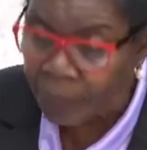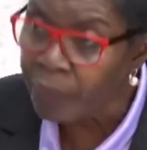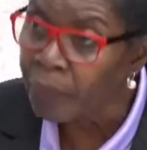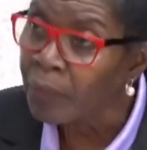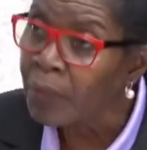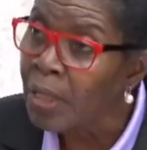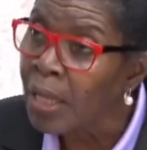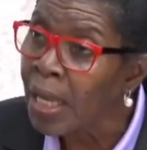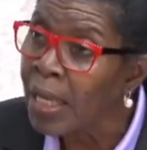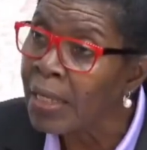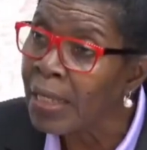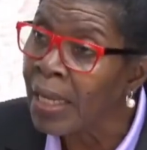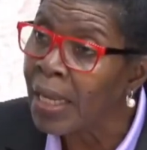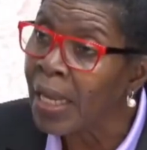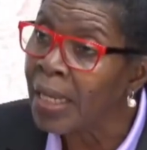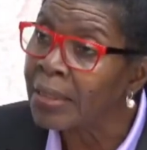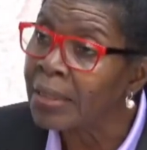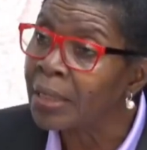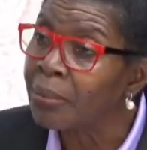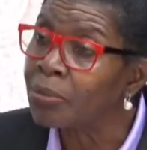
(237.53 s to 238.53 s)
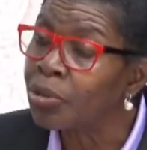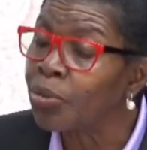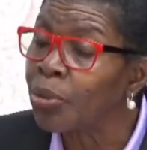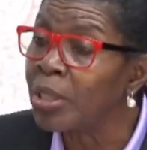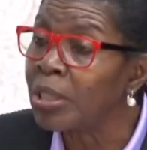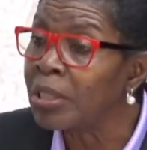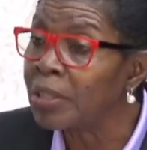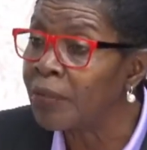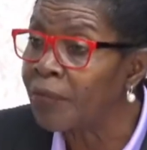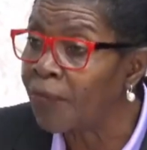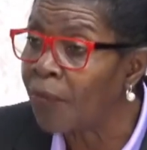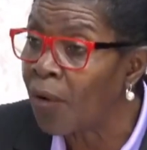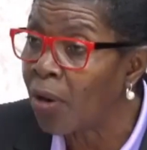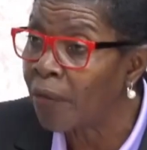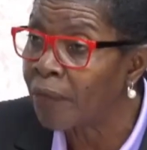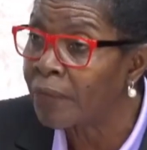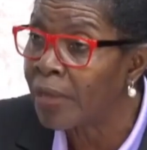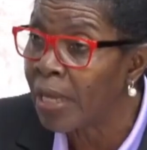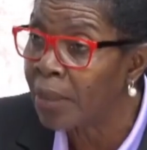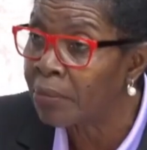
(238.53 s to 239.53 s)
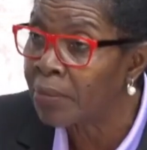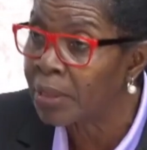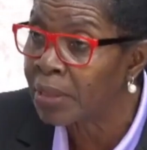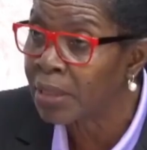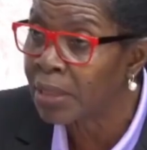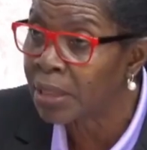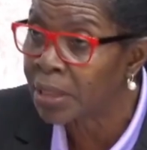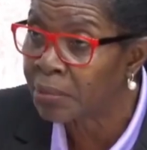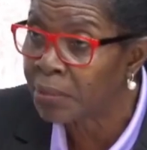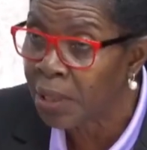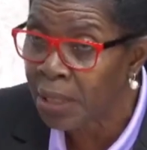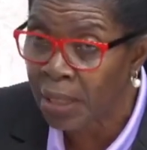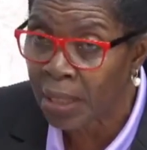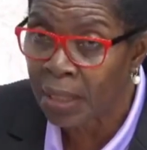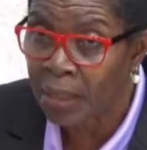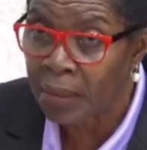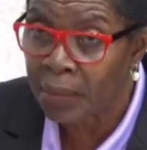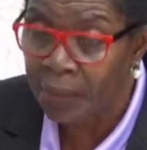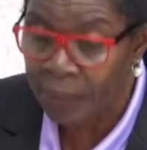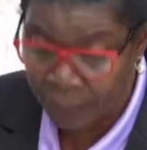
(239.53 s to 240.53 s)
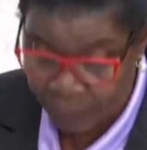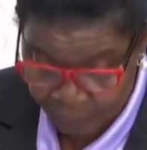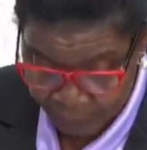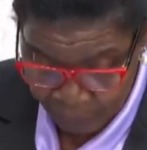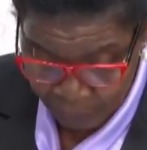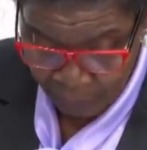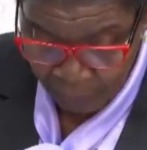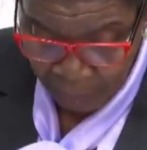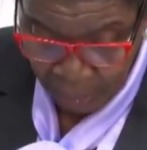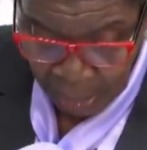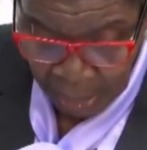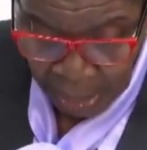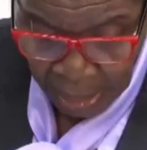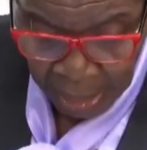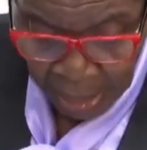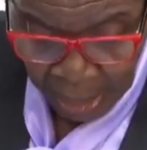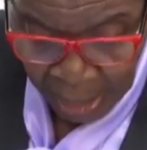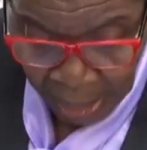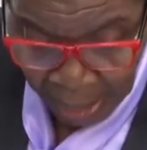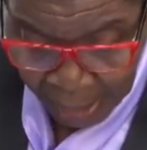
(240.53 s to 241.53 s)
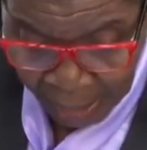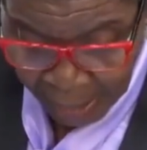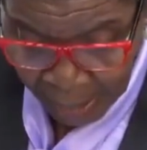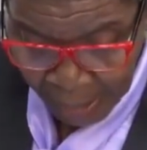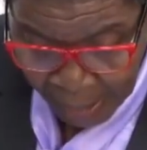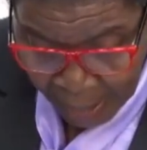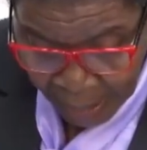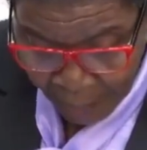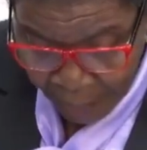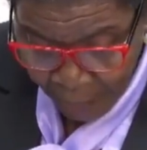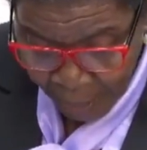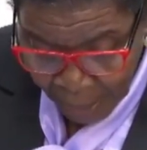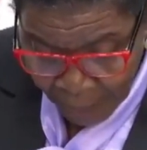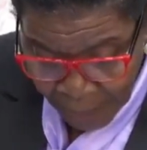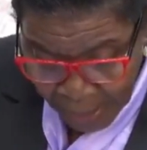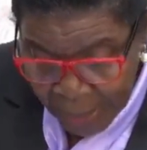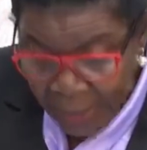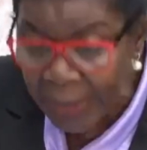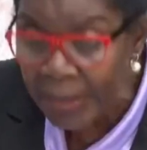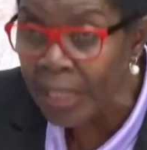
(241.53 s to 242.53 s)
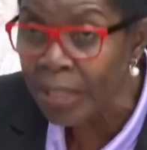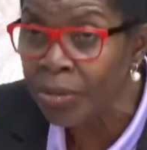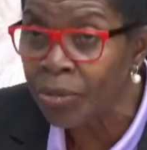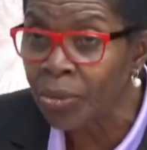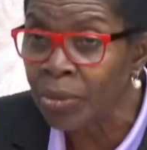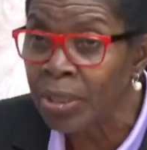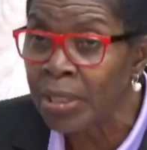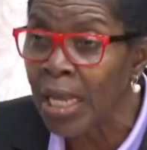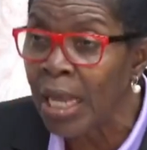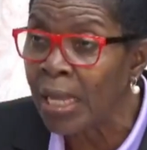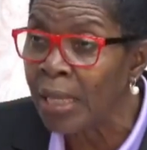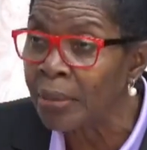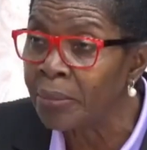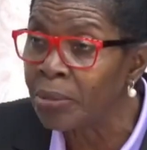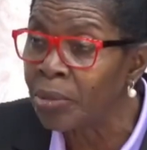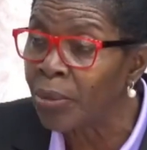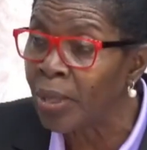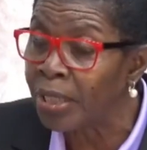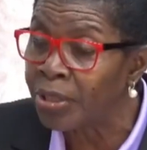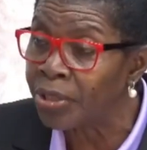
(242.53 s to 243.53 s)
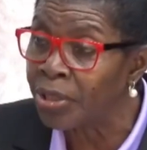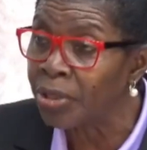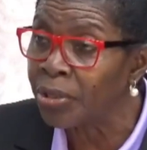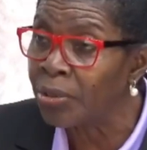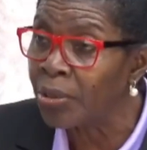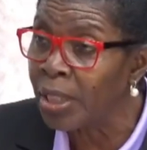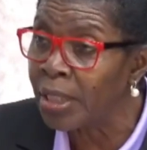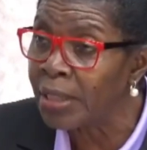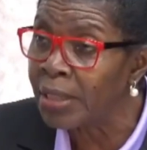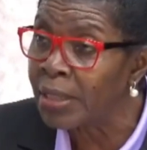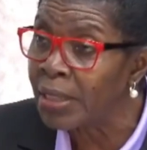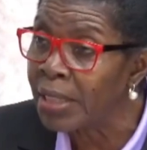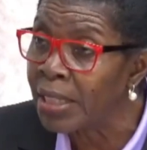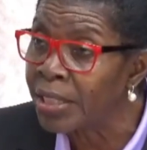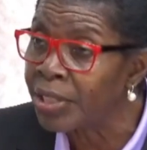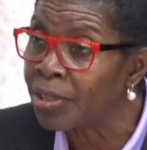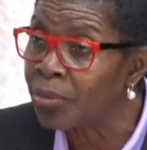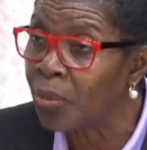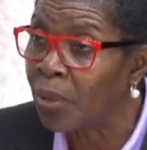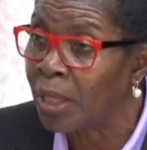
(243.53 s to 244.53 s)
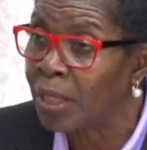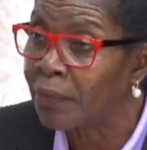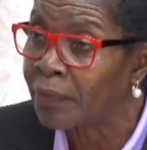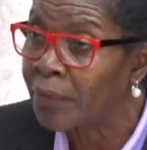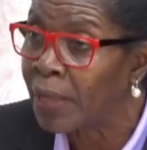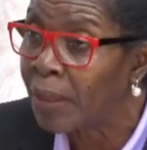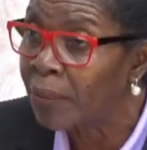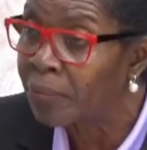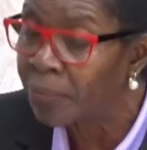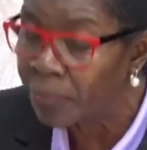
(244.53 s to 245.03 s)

And there are some 24 of them, Mr. Speaker. And the Prime Minister took time to articulate each one of them.